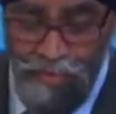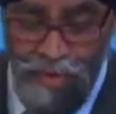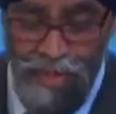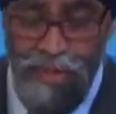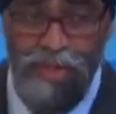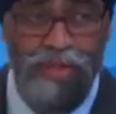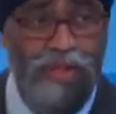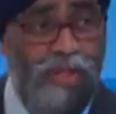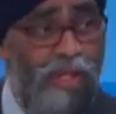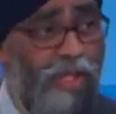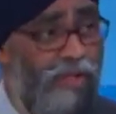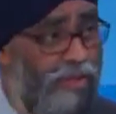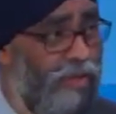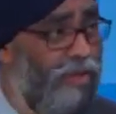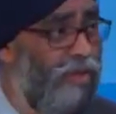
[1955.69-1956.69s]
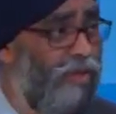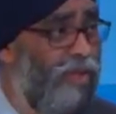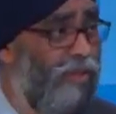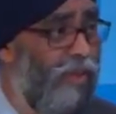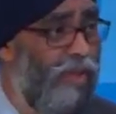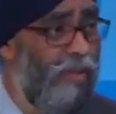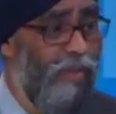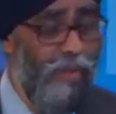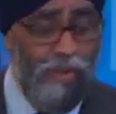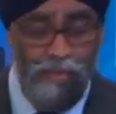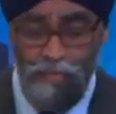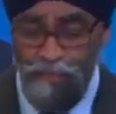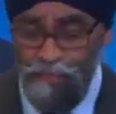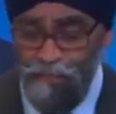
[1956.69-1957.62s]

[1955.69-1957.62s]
peace and security around the world.